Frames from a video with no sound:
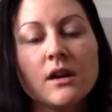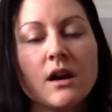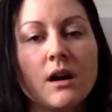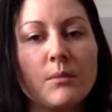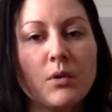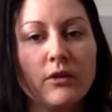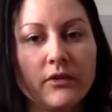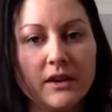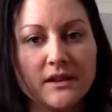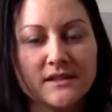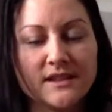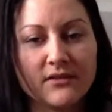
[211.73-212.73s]
Hopefully
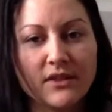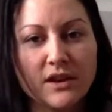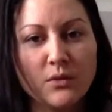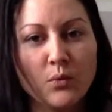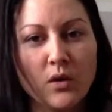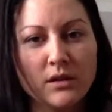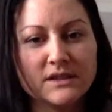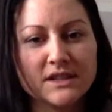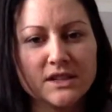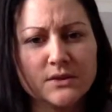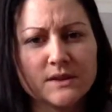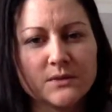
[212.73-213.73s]
it's stuff that you want to
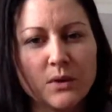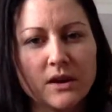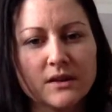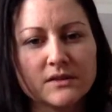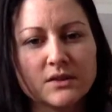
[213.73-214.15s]
do as well.